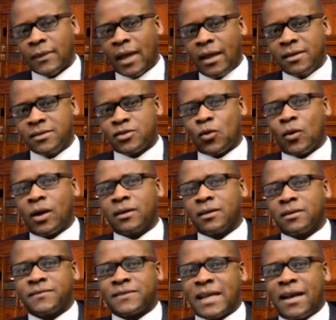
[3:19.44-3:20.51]
And so a lot
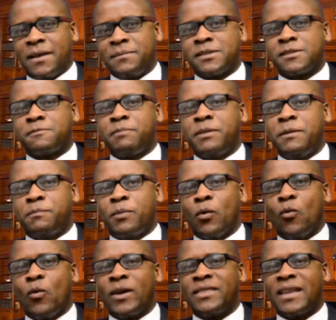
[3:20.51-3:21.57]
of times people,
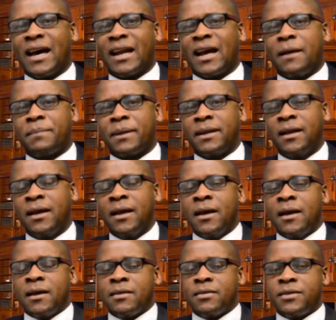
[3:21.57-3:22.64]
when that happens,
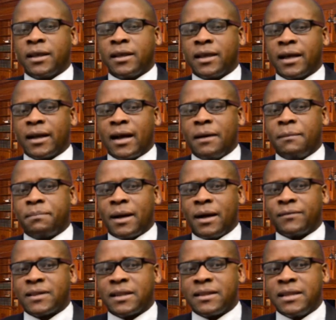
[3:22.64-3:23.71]
they get up
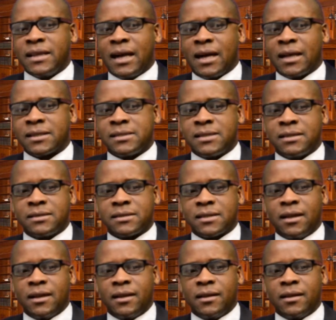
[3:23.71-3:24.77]
after the accident
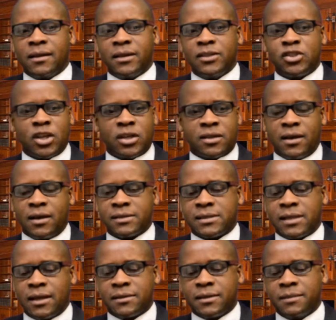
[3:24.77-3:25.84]
and they check
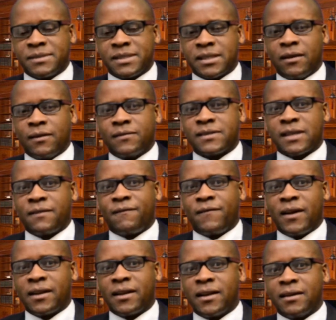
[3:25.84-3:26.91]
themselves and
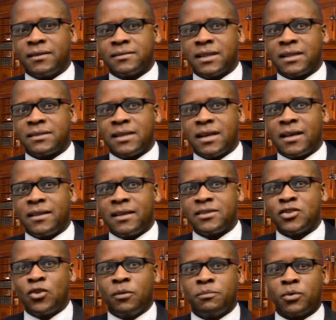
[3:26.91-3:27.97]
find out that there
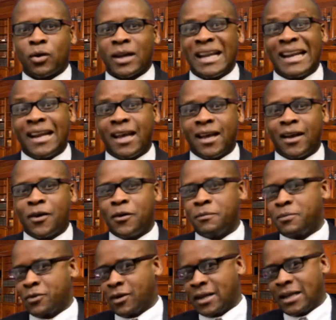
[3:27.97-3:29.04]
is no broken leg or
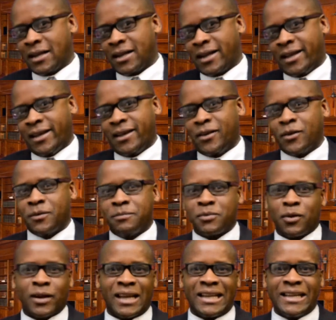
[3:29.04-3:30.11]
broken hand or
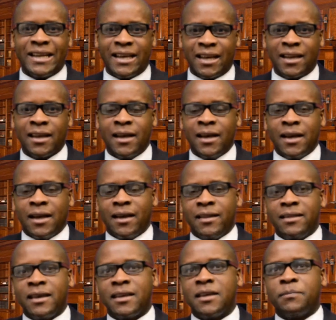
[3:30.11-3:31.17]
broken neck, and
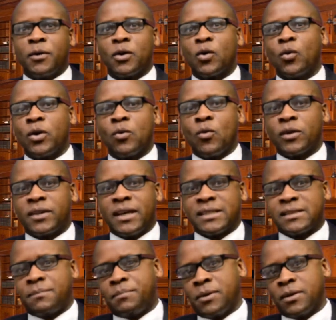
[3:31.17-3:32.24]
they keep on doing what
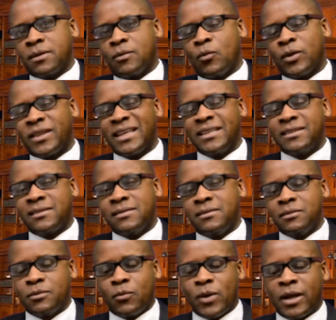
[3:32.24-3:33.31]
they
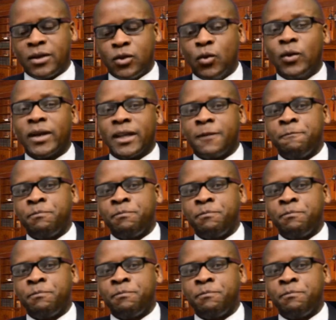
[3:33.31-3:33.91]
were doing.